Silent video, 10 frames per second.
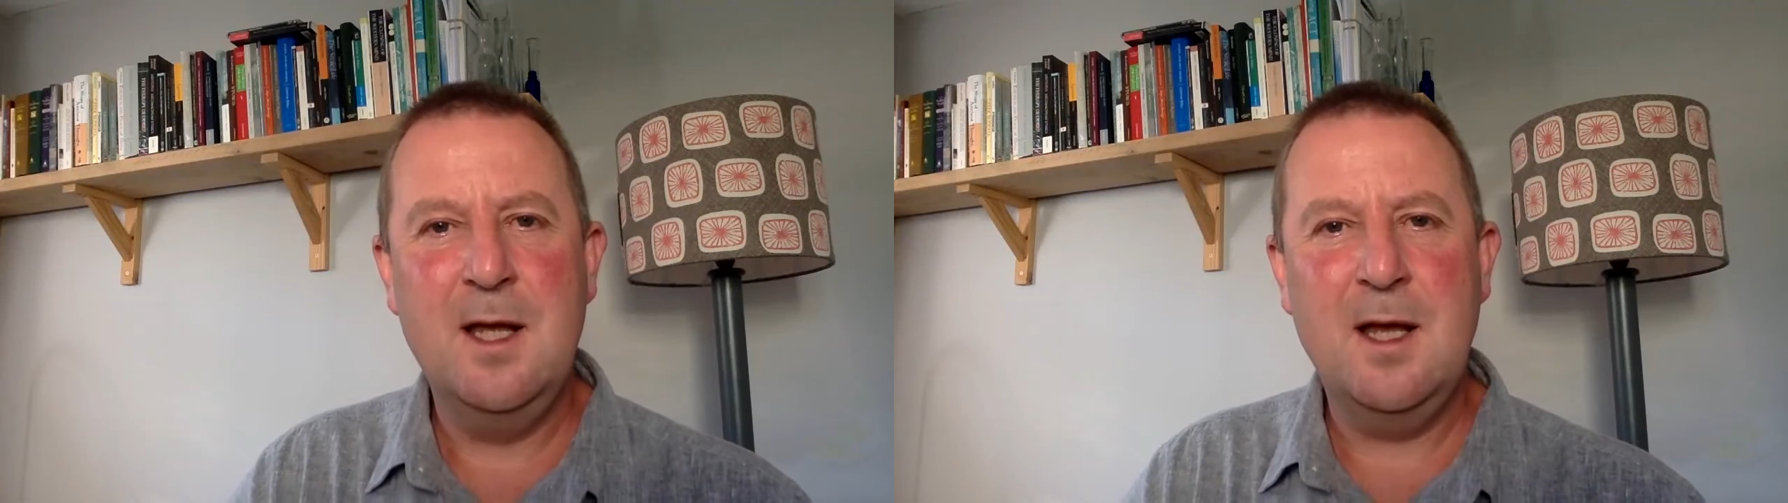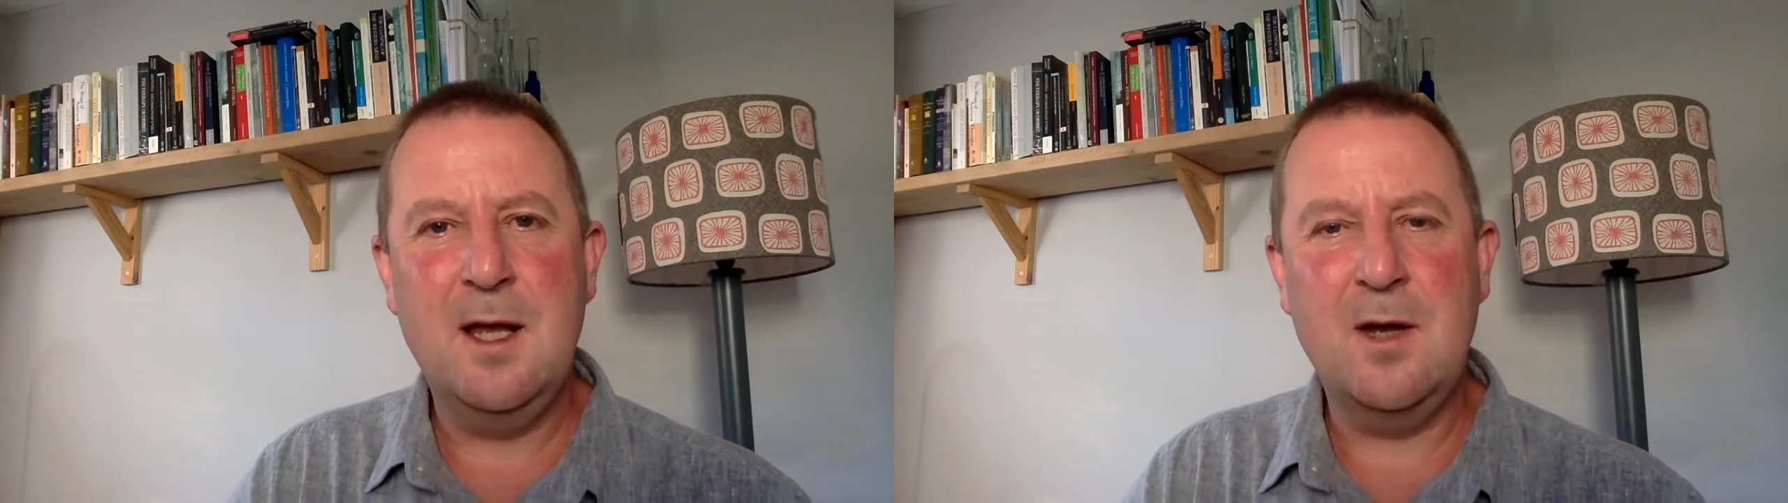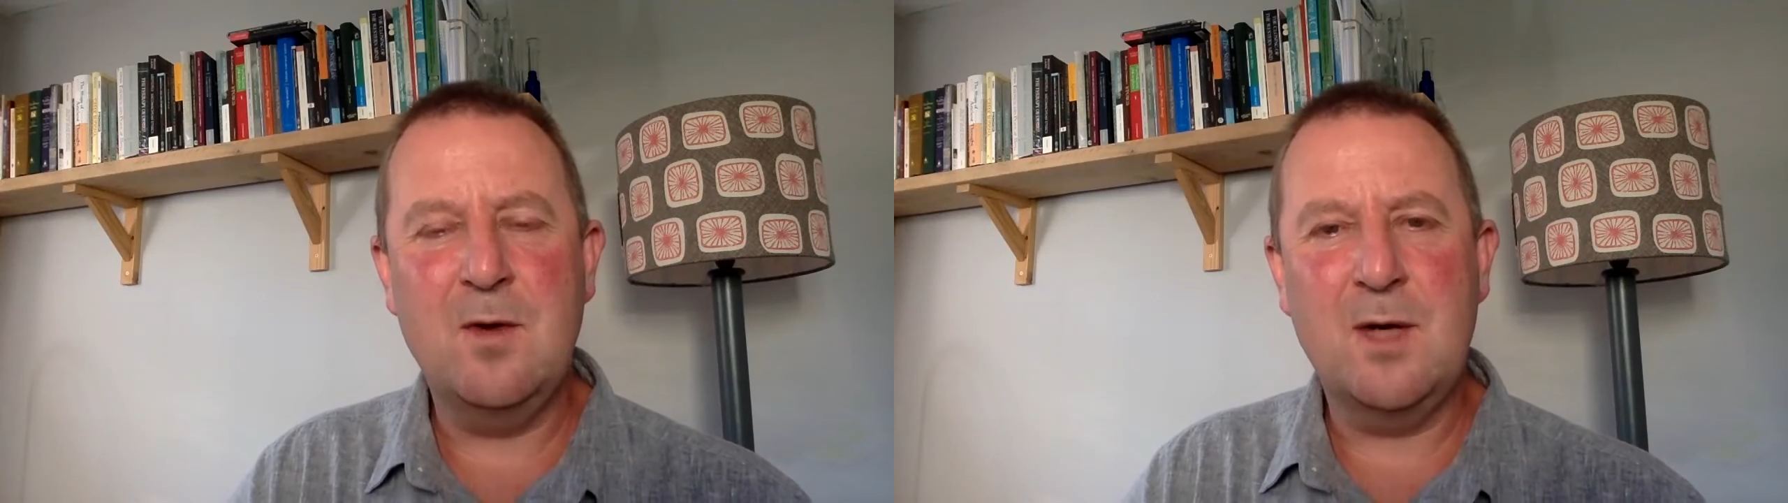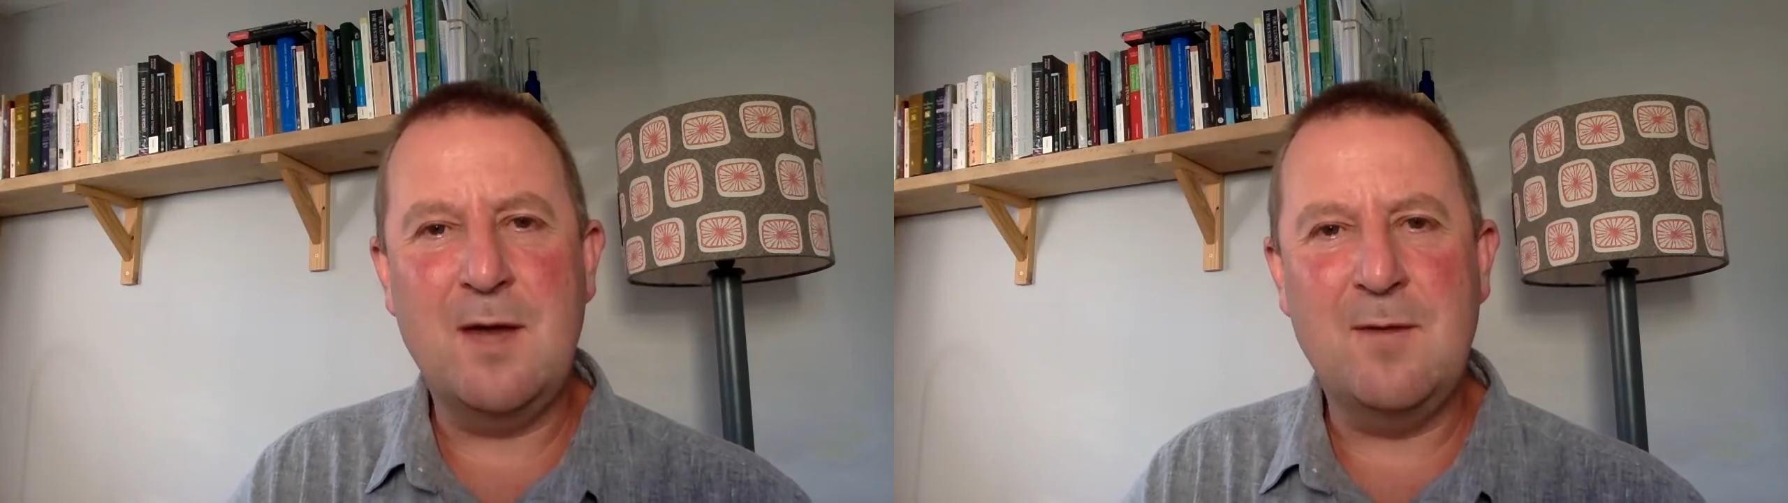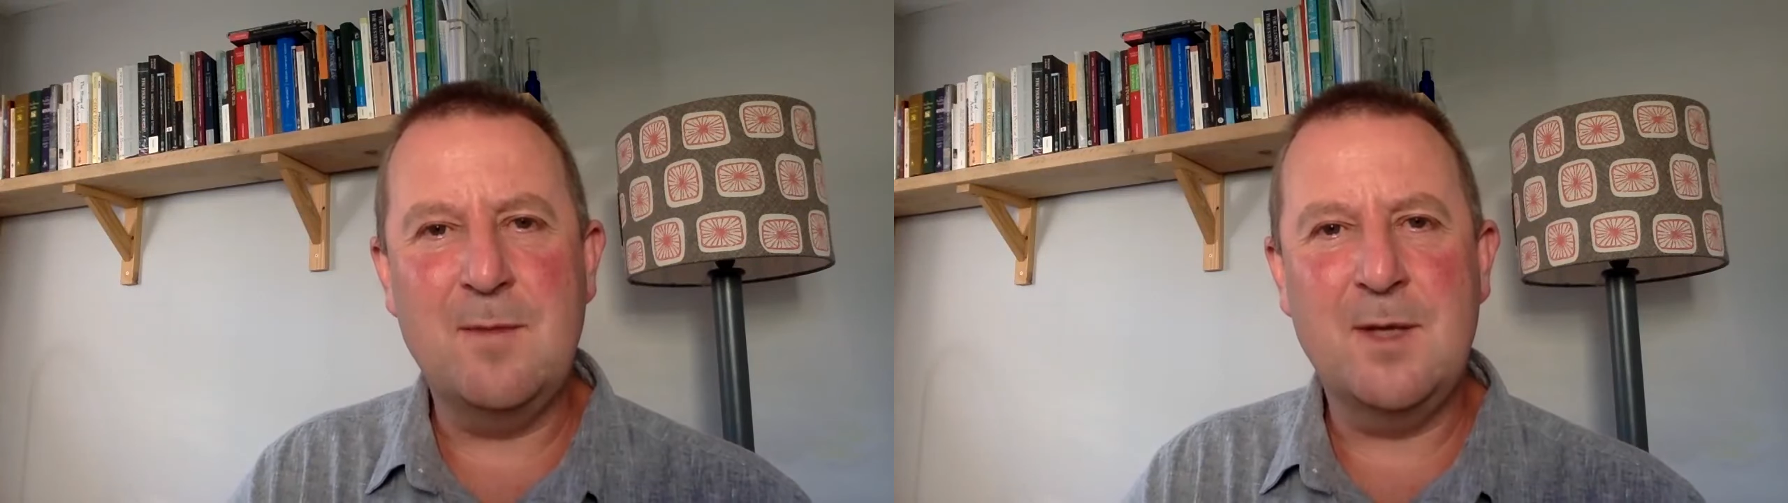and not
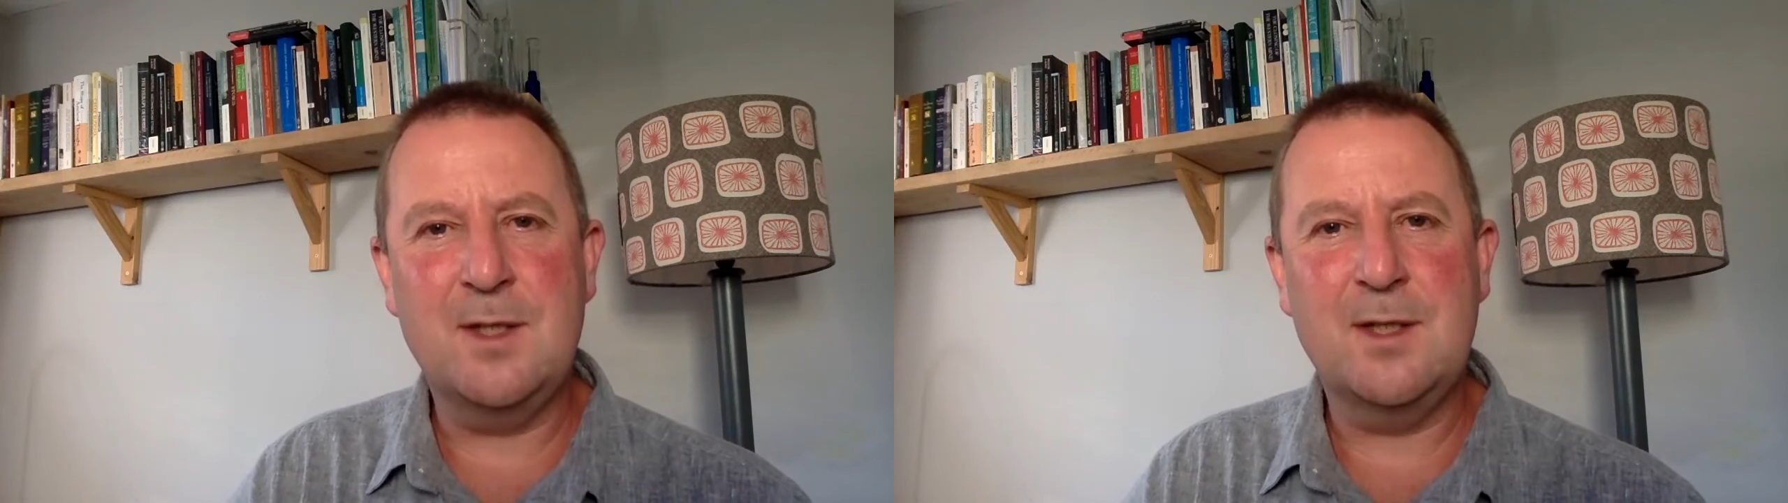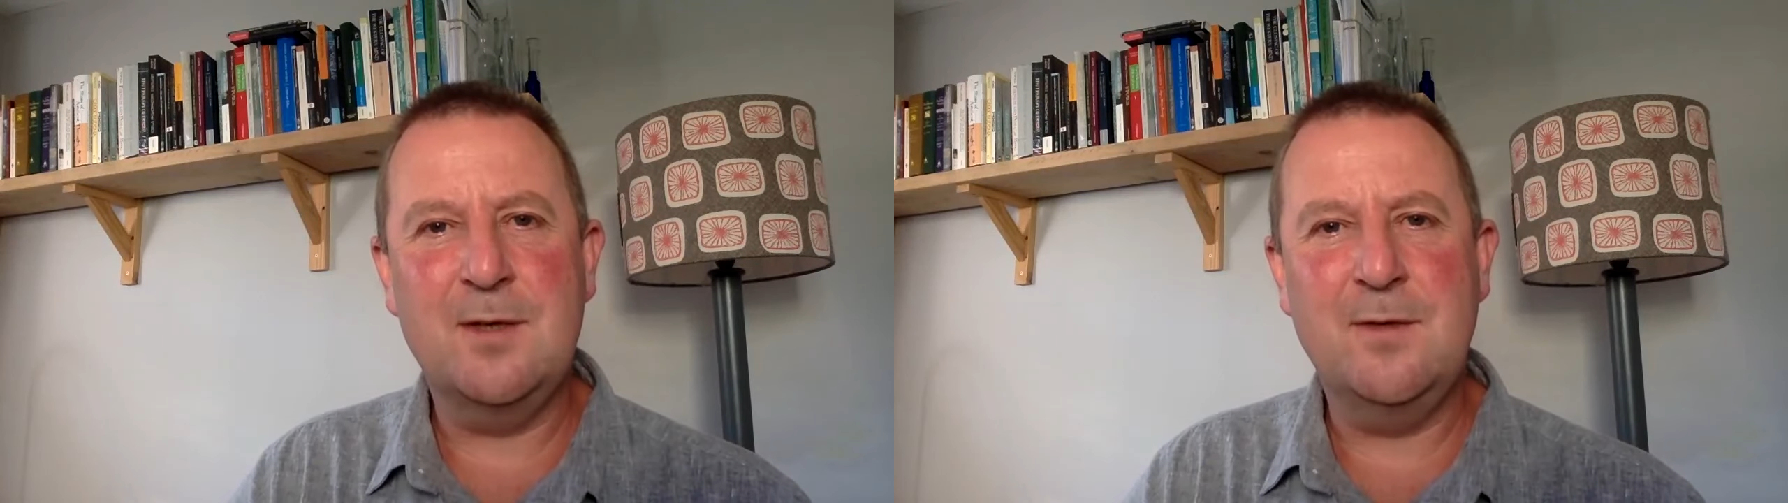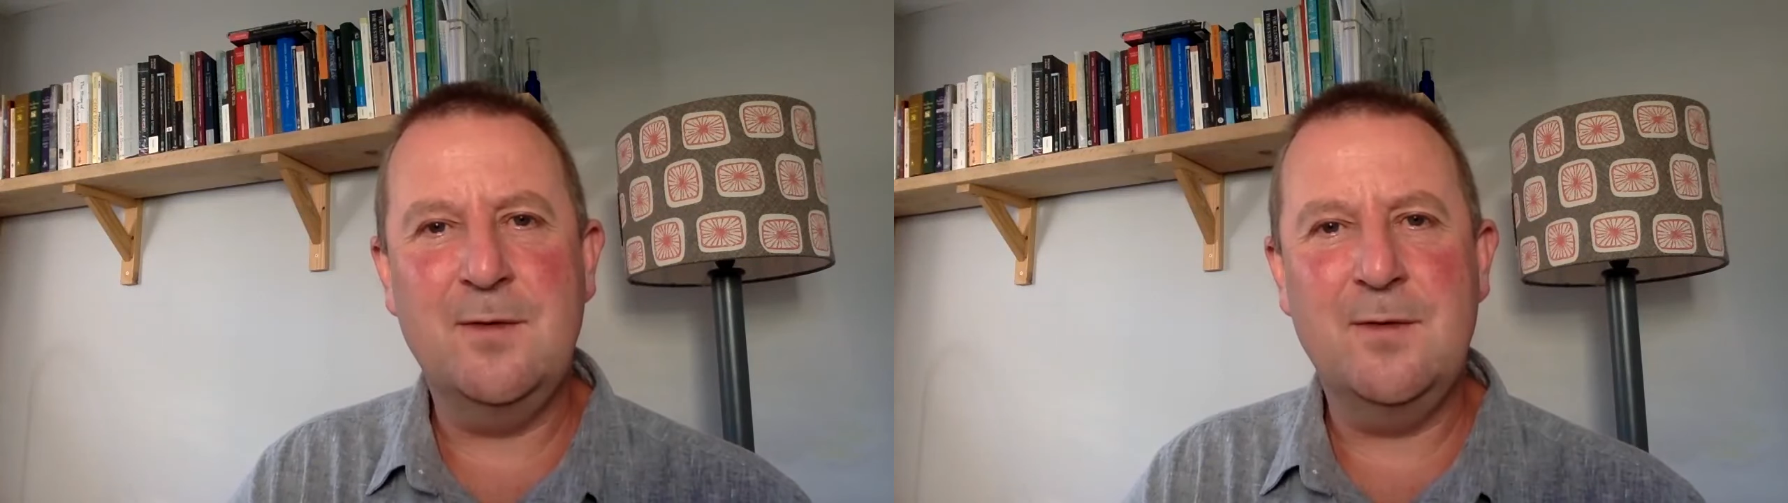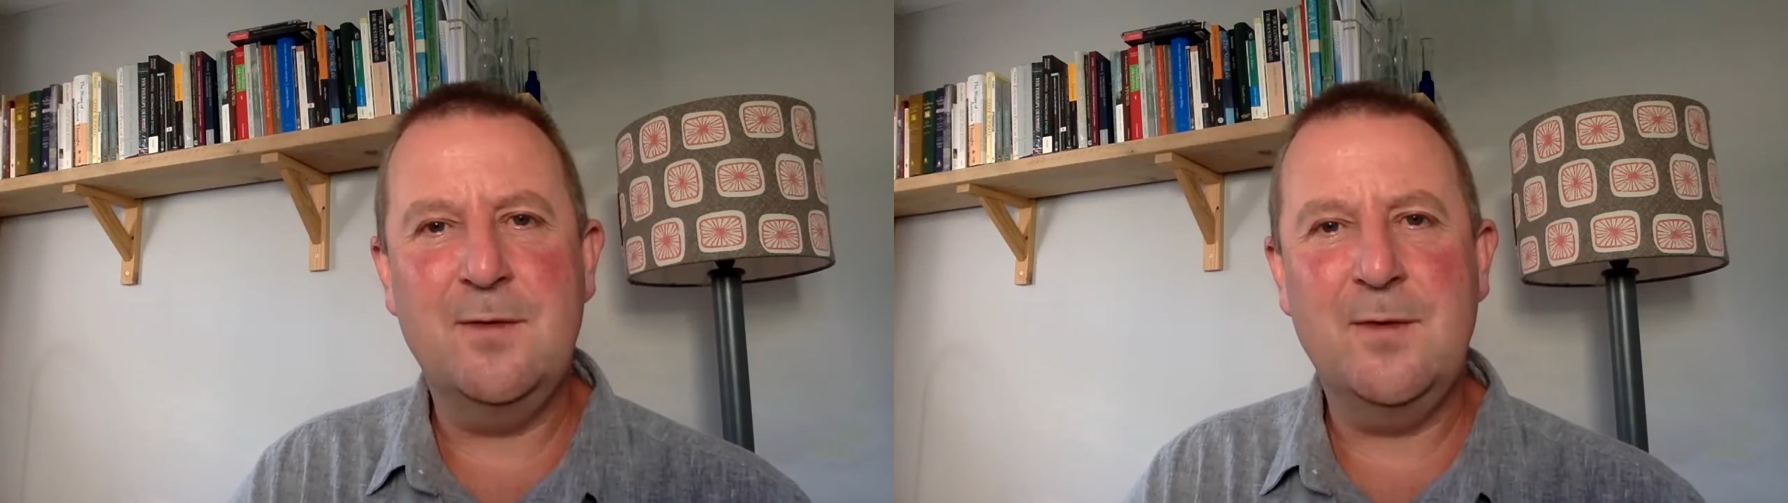given myself